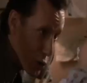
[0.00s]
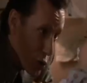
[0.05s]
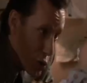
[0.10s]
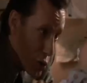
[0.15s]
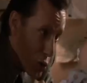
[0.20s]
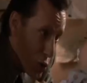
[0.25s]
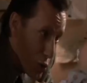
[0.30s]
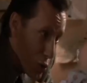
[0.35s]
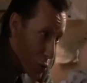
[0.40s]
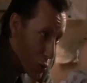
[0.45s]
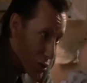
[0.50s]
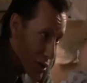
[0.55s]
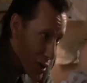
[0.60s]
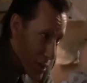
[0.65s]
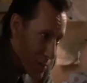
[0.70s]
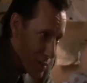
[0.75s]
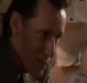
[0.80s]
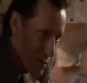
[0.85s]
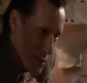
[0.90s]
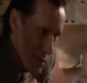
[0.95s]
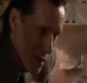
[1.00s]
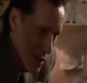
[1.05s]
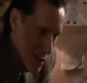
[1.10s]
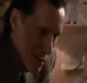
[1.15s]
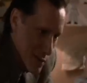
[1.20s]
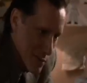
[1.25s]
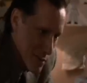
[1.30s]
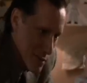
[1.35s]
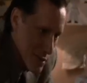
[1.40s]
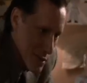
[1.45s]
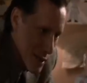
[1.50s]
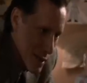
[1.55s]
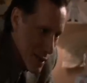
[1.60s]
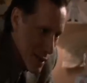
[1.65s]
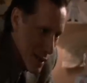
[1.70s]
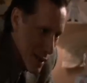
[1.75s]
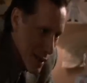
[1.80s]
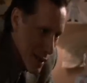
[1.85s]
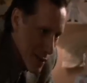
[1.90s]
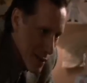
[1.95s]
2 teams of detectives were
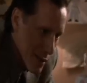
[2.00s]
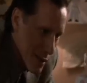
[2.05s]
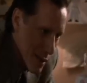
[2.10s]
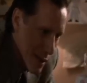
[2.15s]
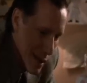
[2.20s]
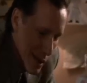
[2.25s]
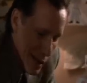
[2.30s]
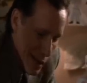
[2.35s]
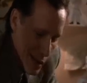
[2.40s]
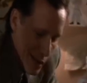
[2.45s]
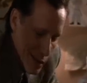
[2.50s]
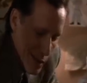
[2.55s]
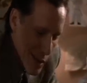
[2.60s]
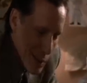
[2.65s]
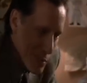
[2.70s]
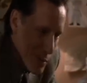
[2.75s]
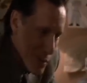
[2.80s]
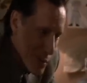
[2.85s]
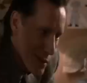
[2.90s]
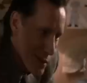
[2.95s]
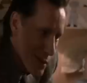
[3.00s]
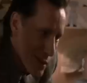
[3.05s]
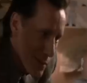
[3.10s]
staking out, that blew this